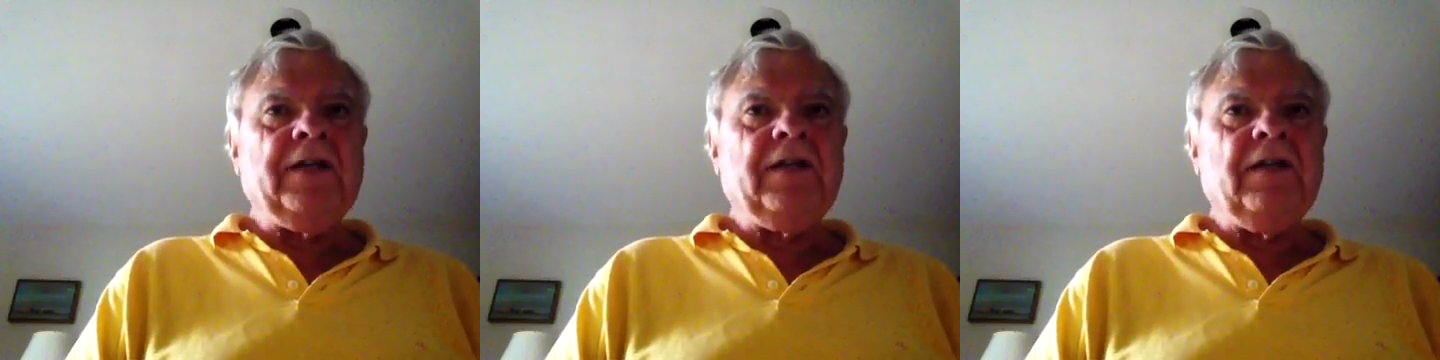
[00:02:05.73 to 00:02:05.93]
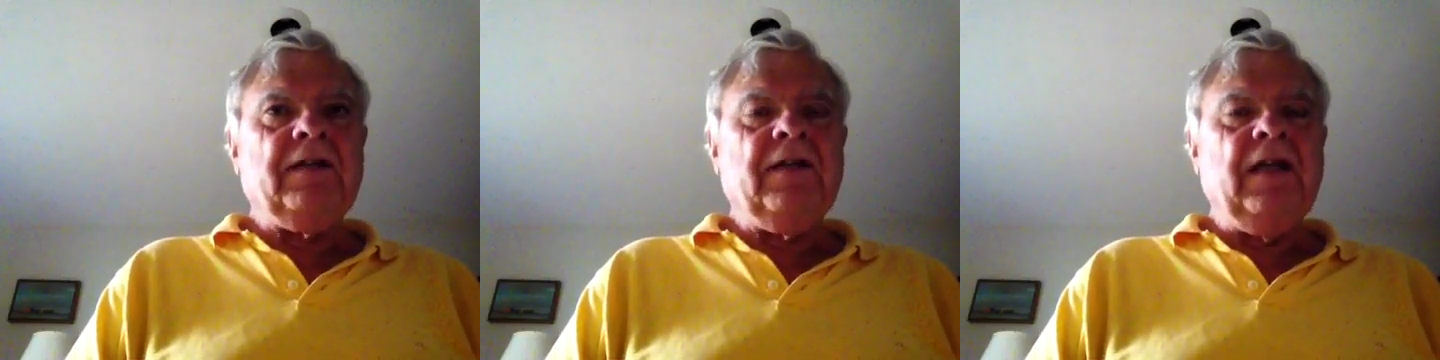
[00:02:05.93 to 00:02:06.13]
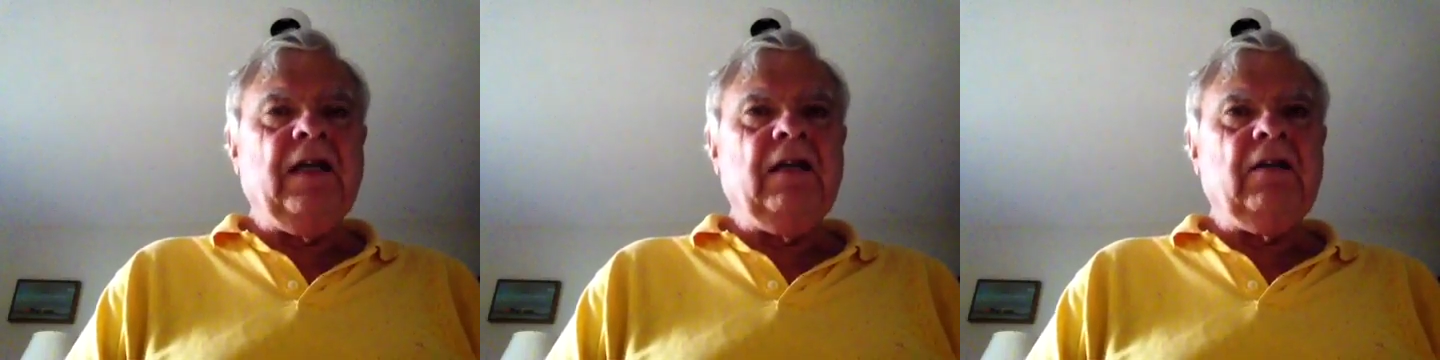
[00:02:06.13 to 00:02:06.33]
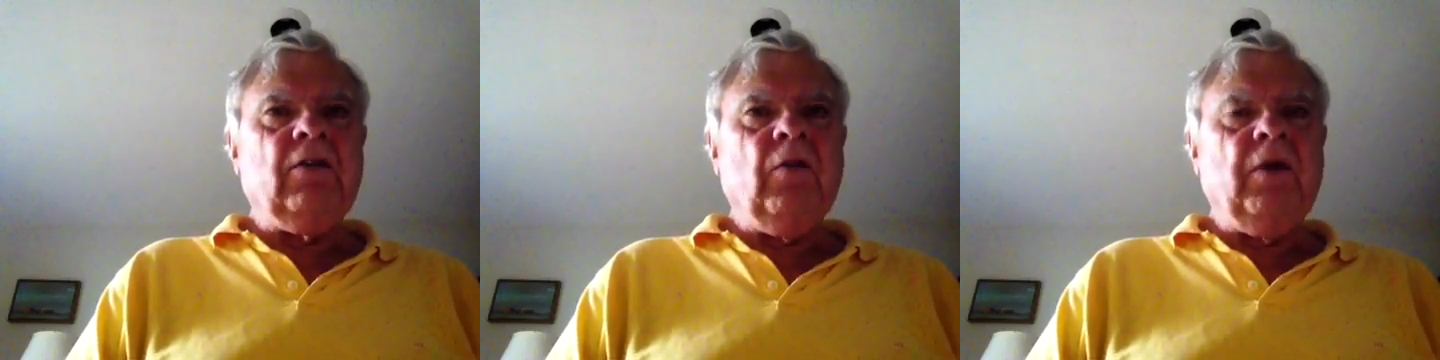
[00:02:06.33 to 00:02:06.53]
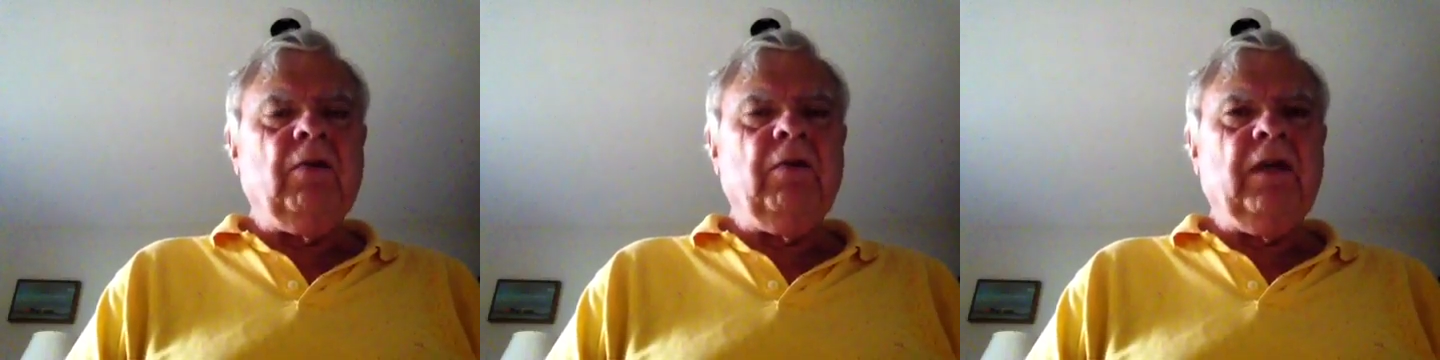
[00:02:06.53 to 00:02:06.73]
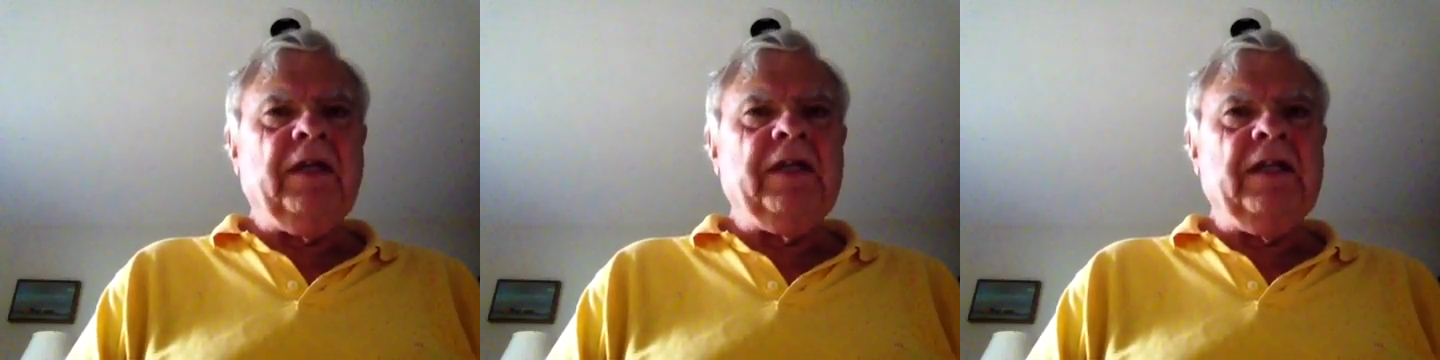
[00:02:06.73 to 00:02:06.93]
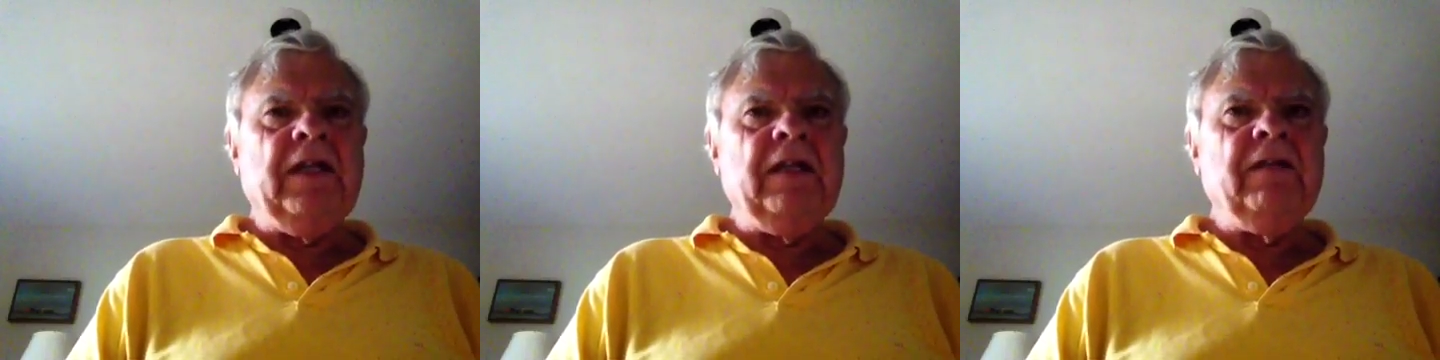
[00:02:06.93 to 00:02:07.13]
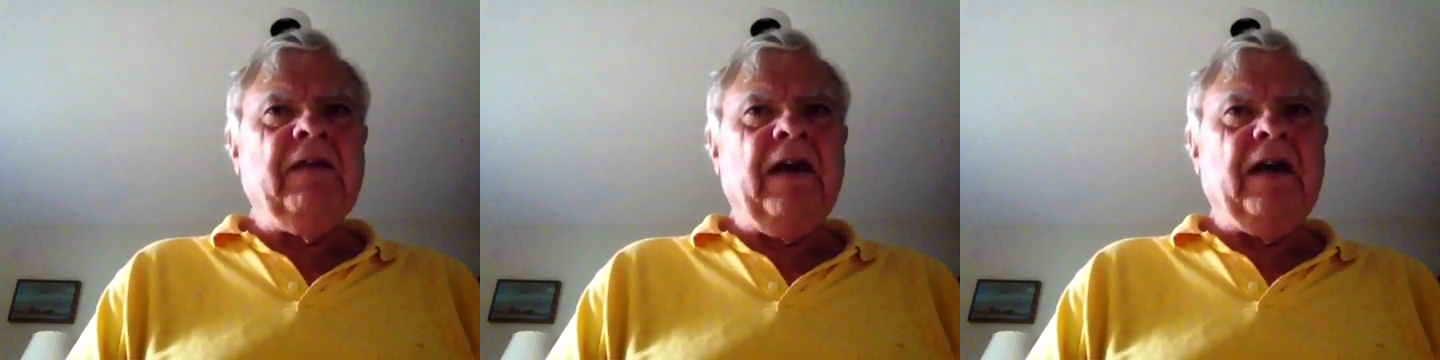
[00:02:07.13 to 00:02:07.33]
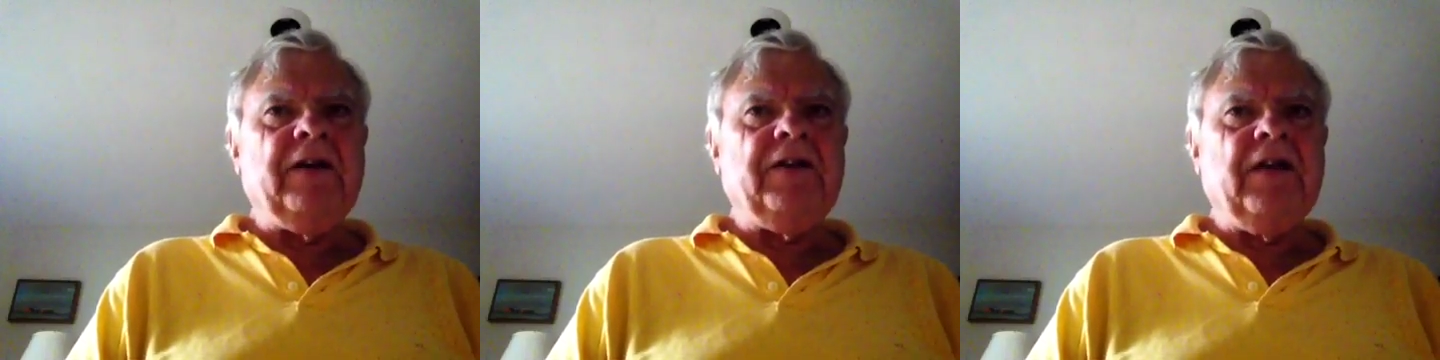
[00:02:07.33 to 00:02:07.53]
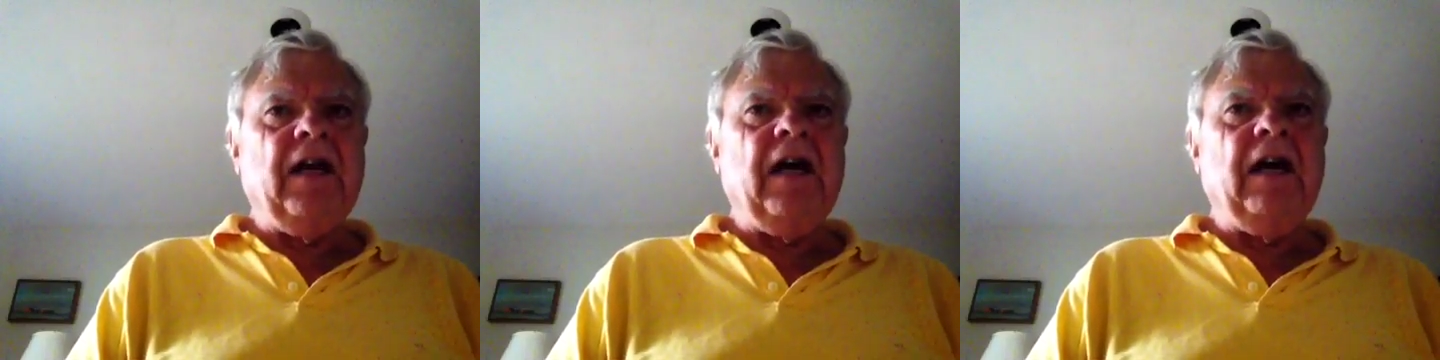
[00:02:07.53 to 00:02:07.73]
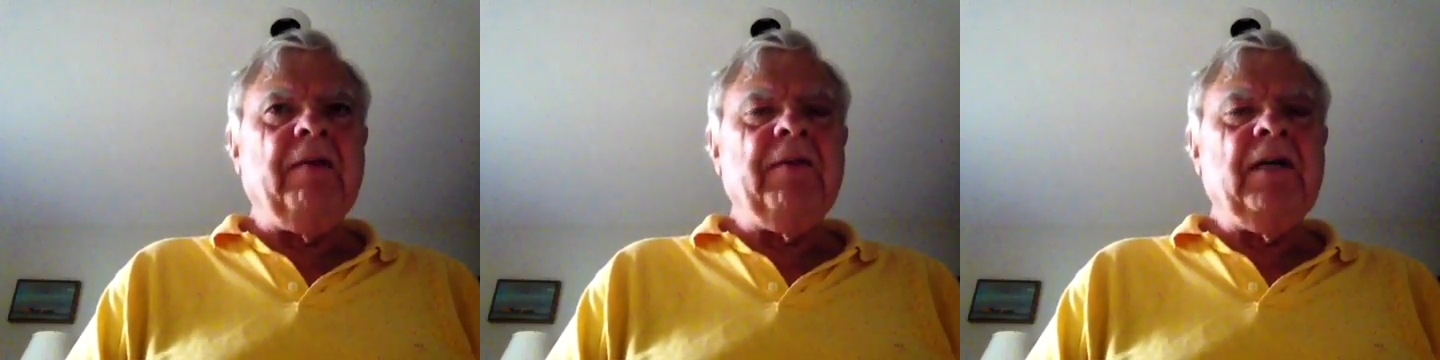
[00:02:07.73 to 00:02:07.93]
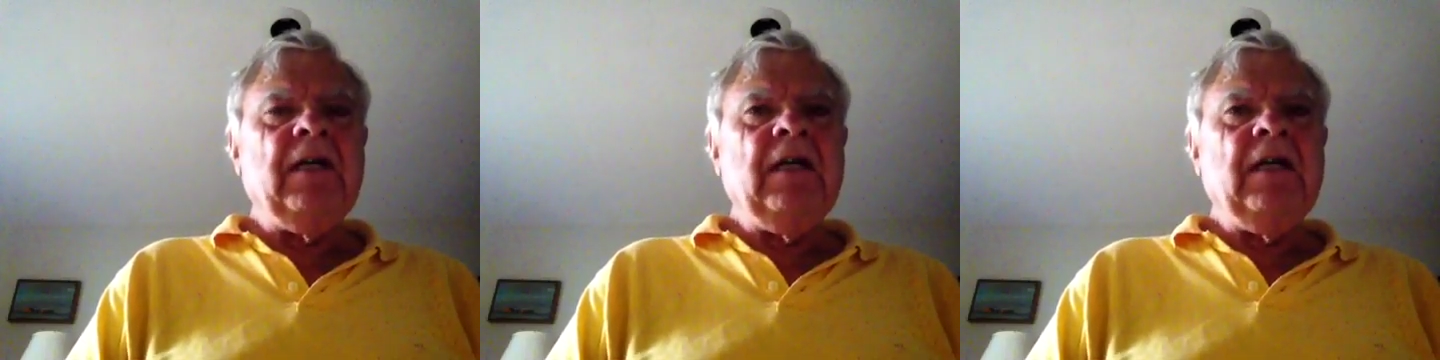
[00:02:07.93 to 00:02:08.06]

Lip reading: to think, do we really need that job?